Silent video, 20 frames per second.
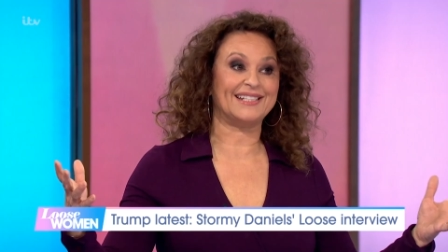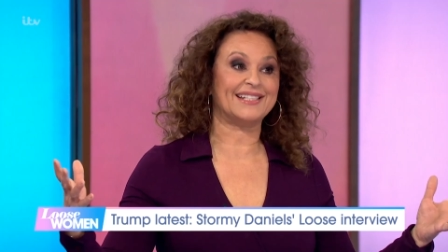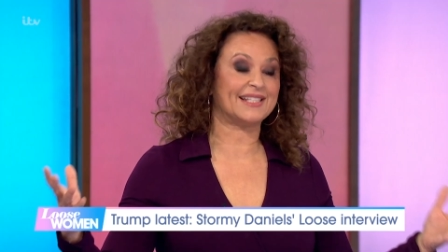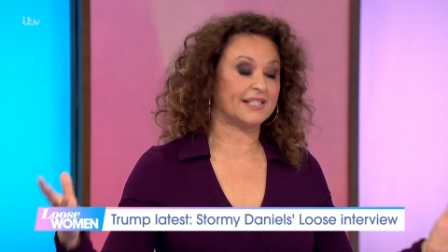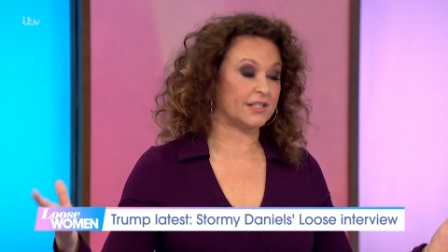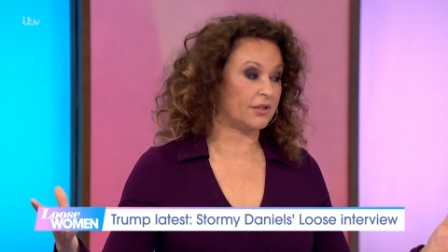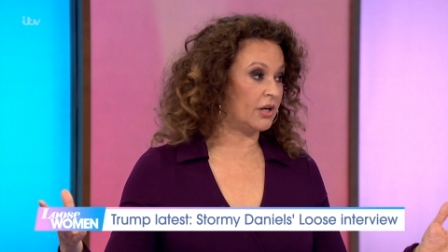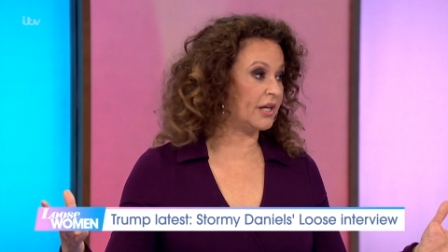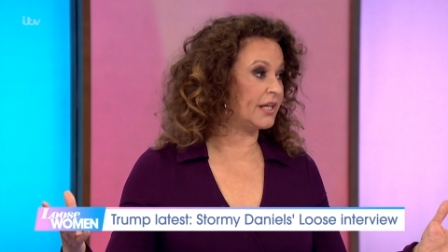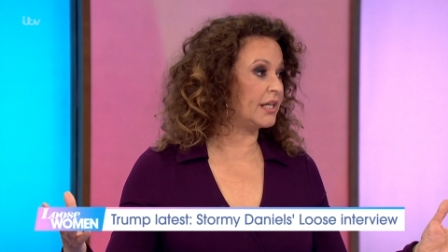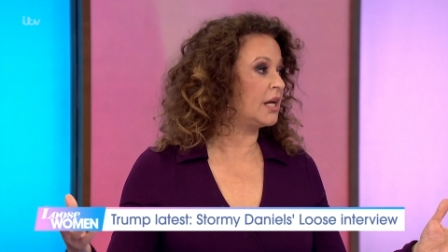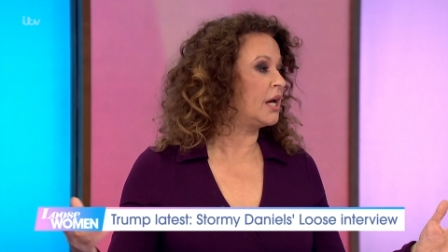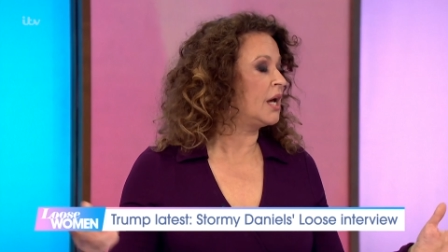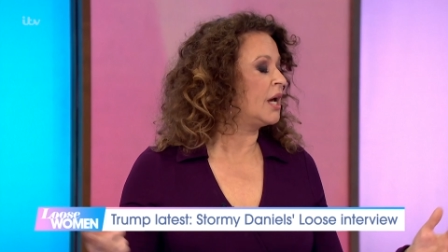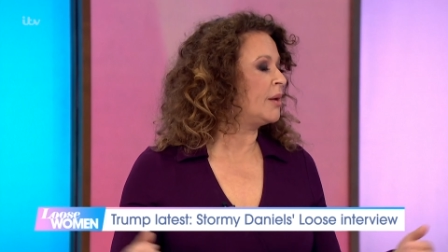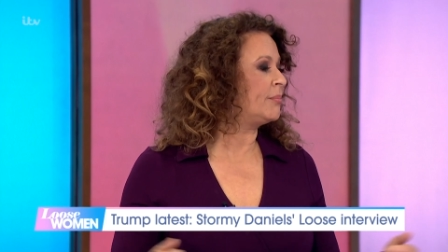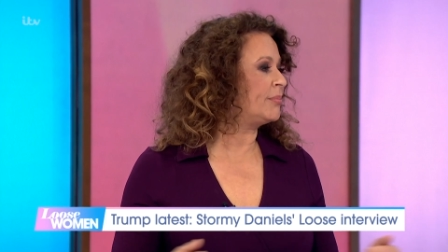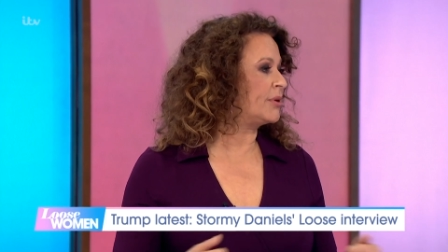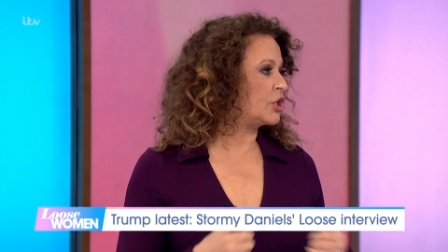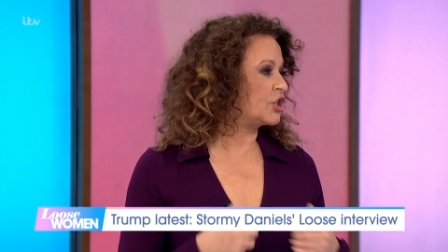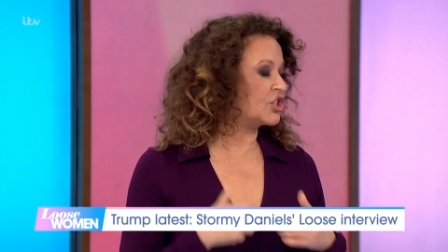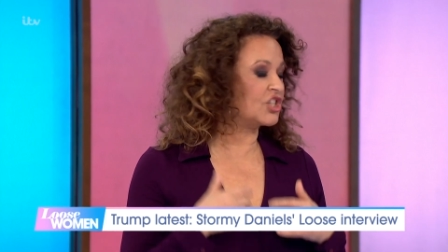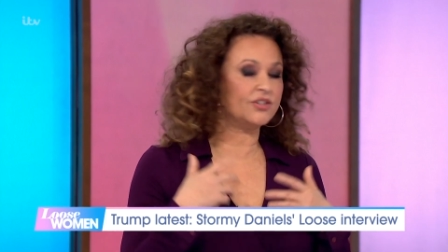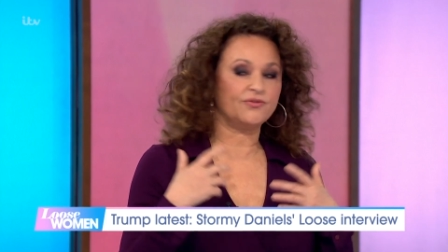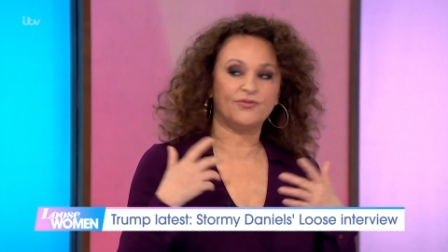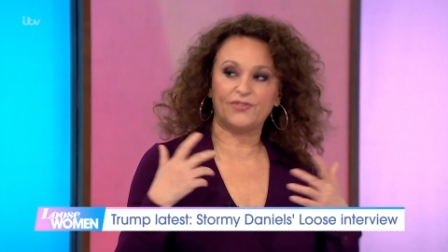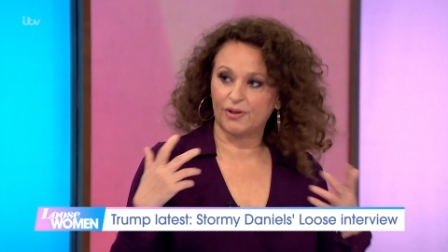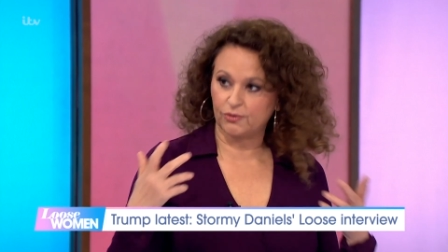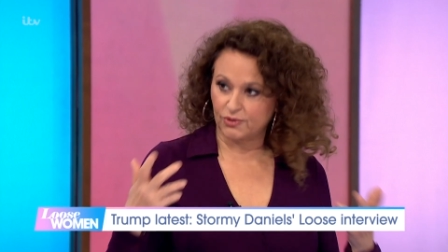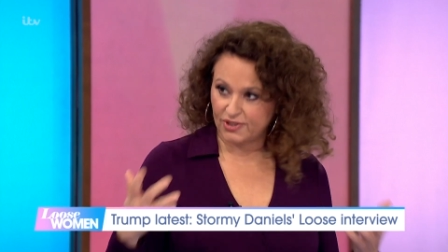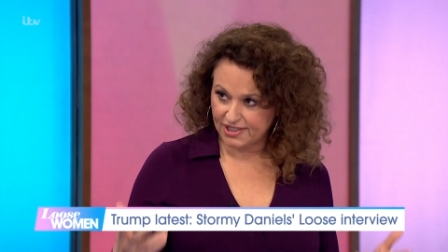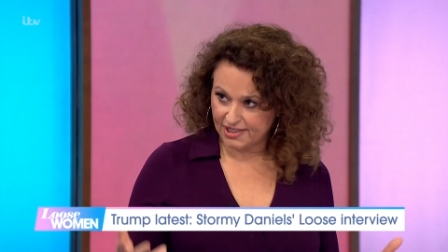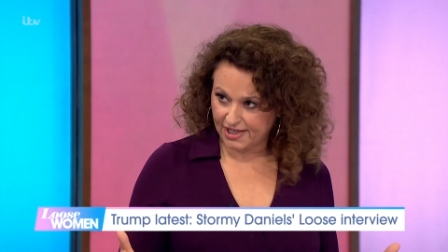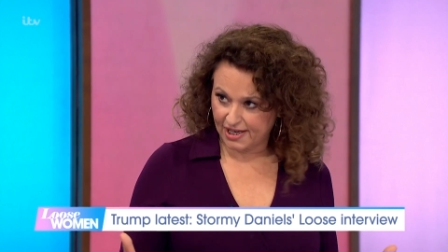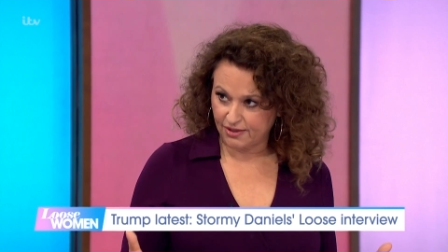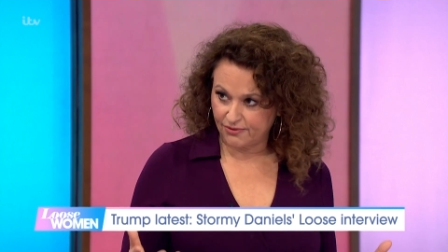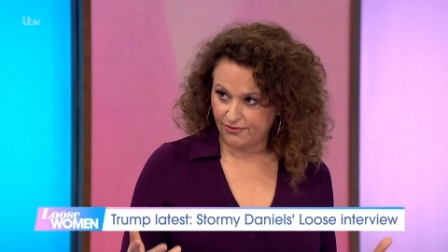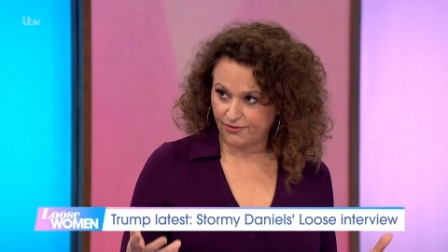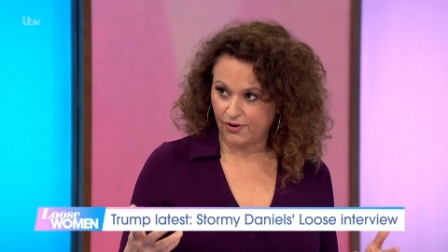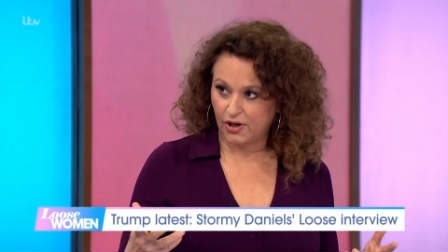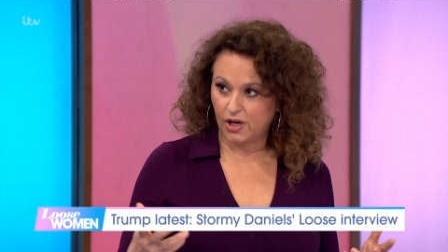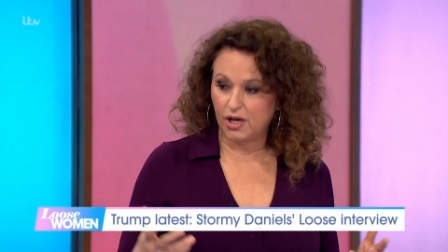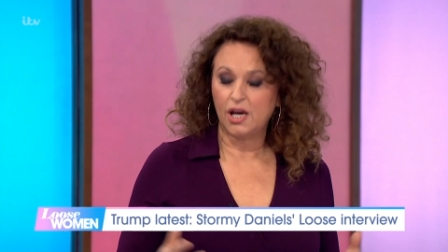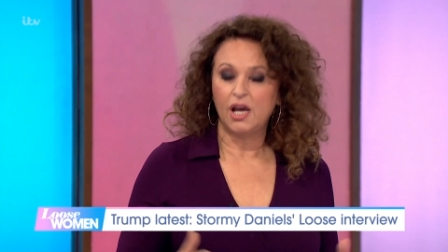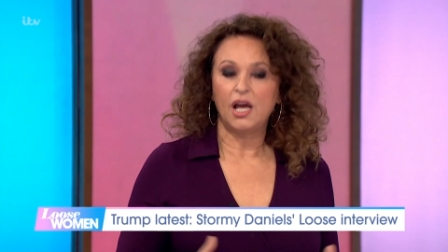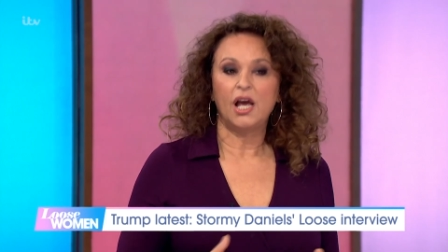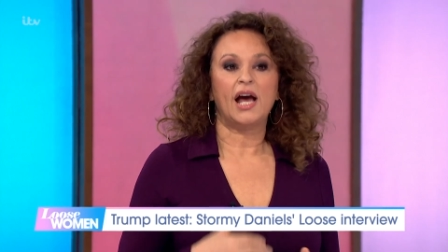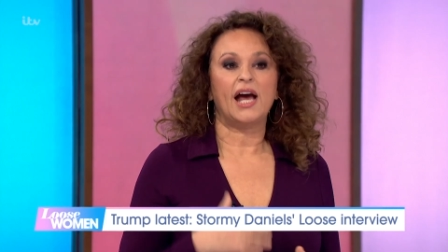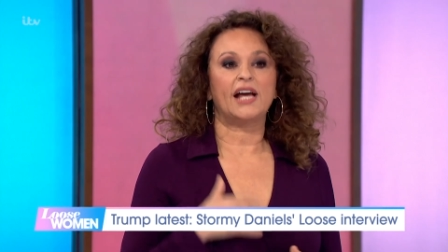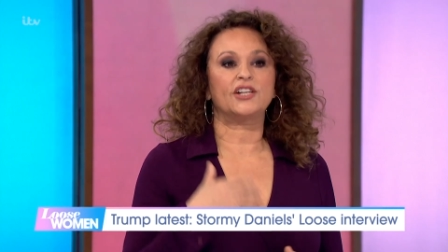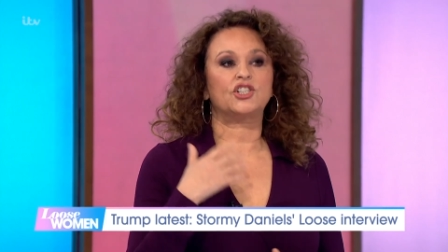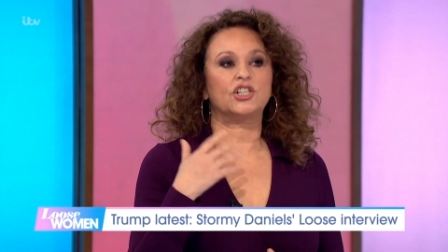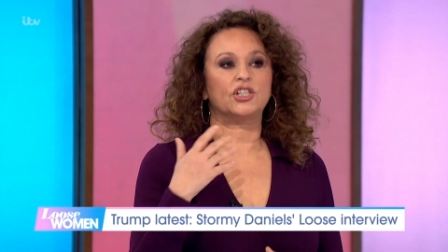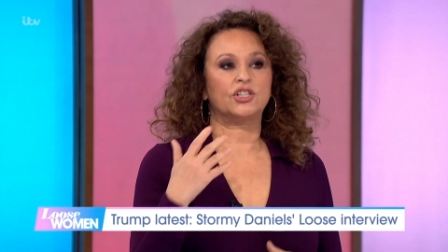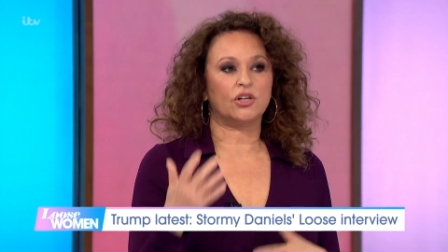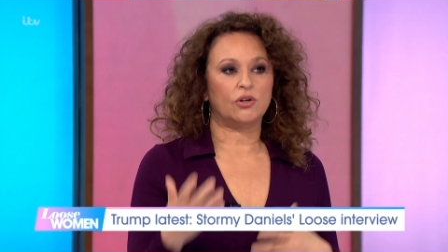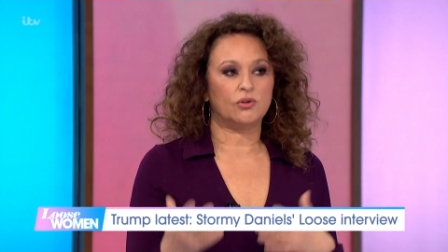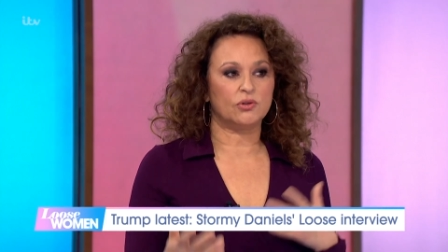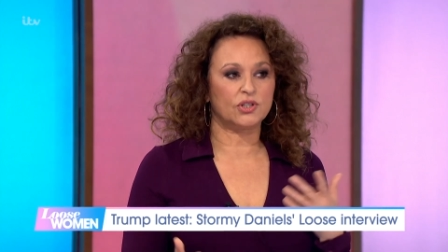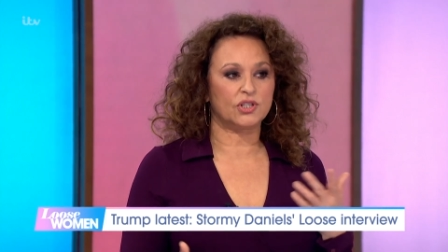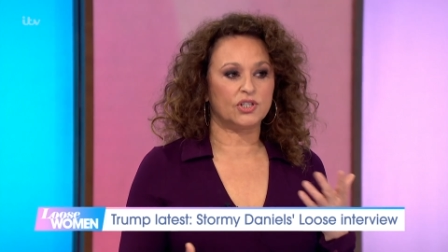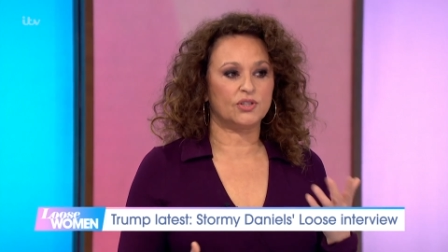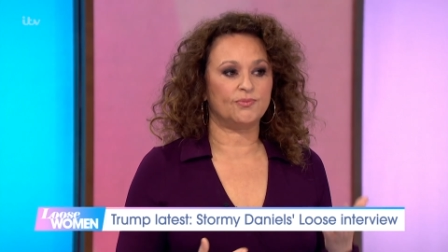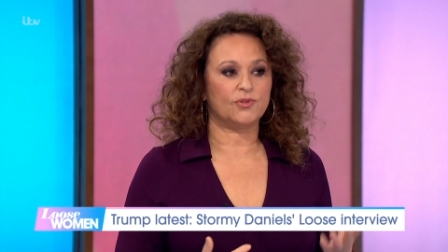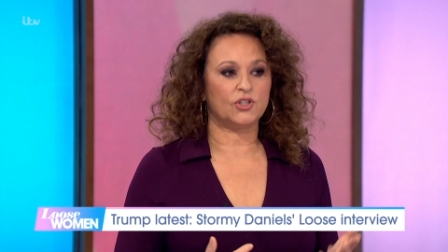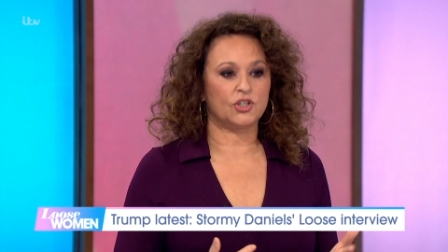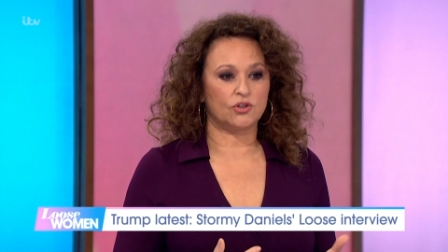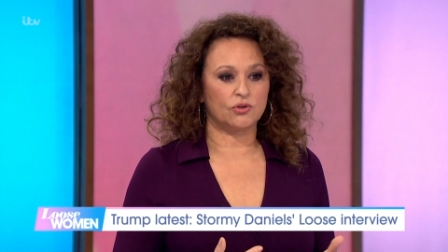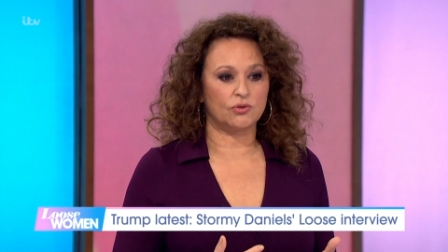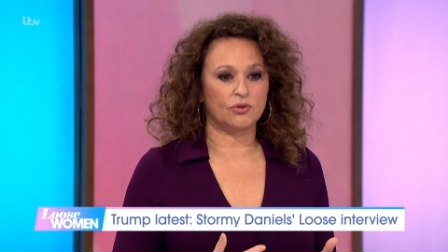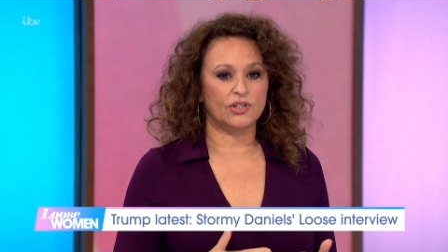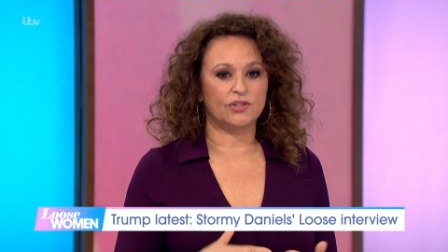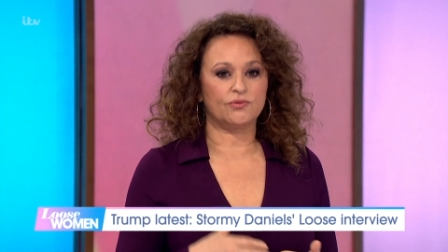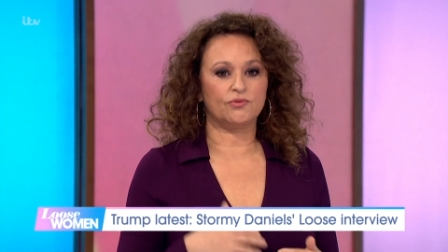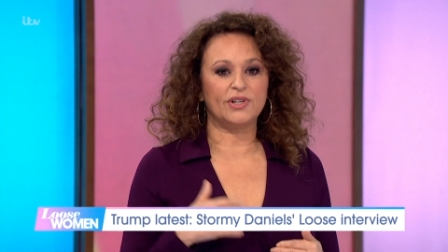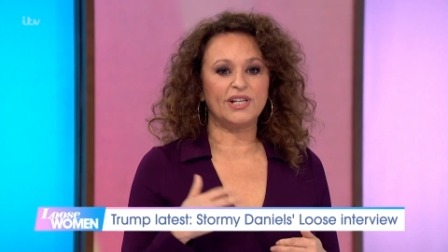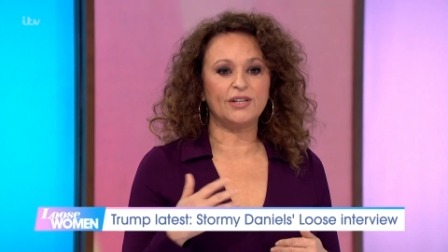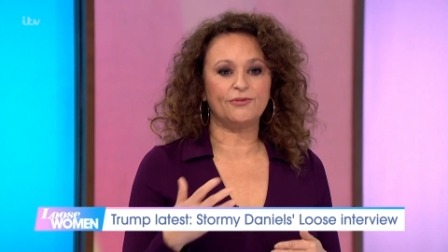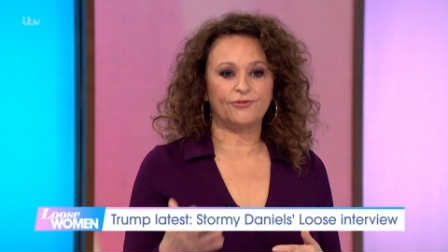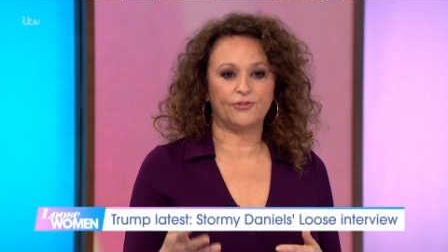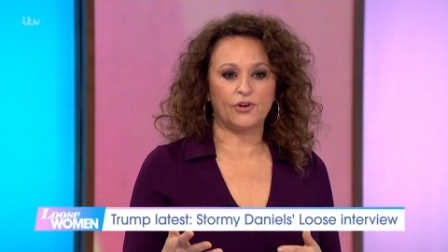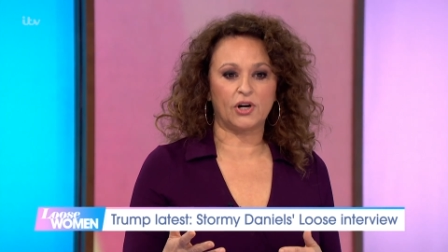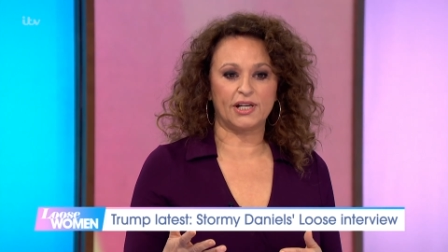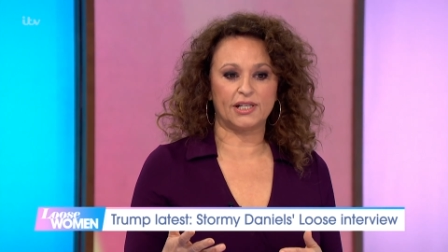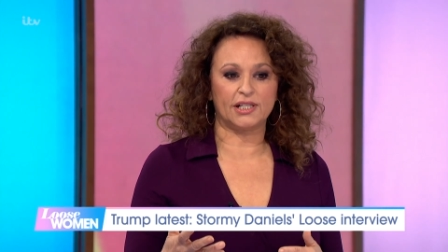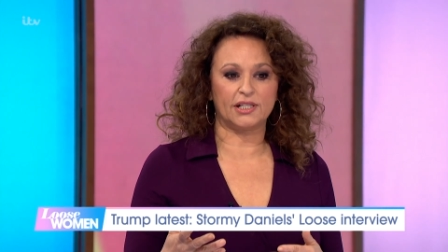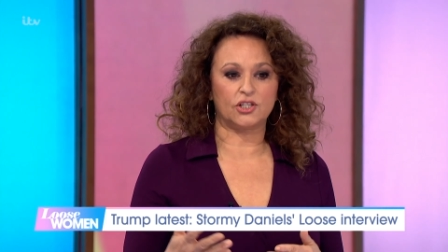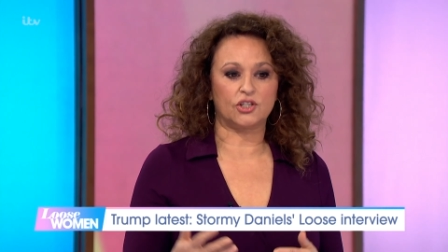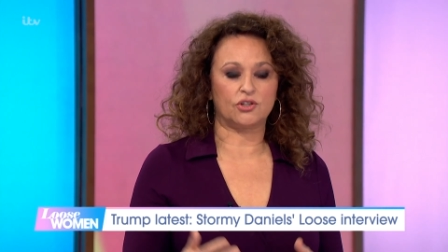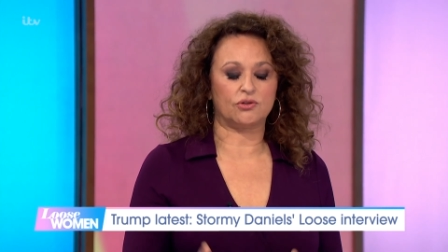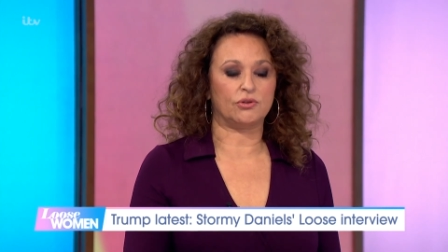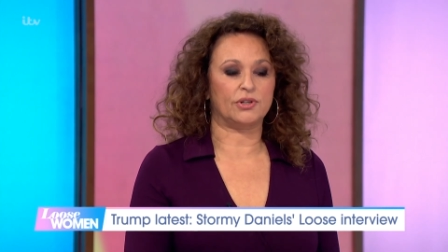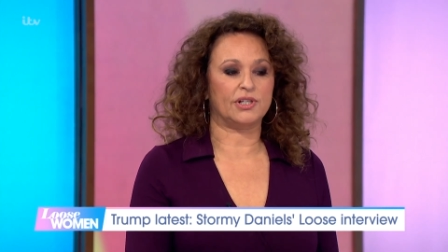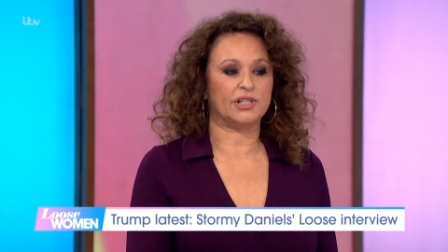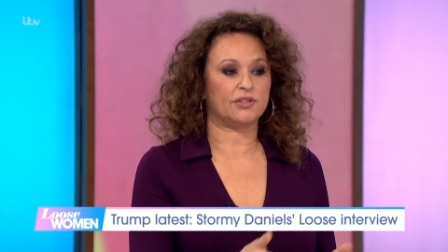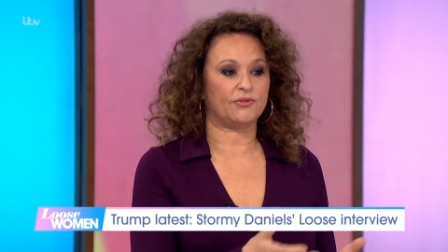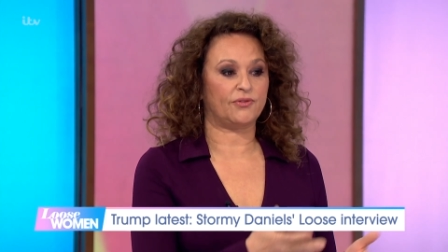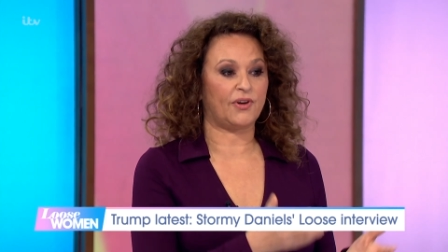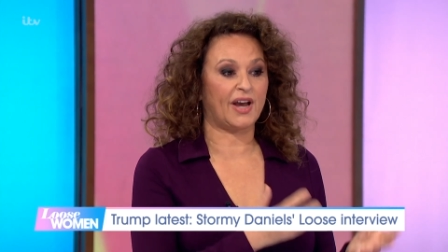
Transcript: sight because she felt safer. Mm. And she told us some stories, really frightening stories of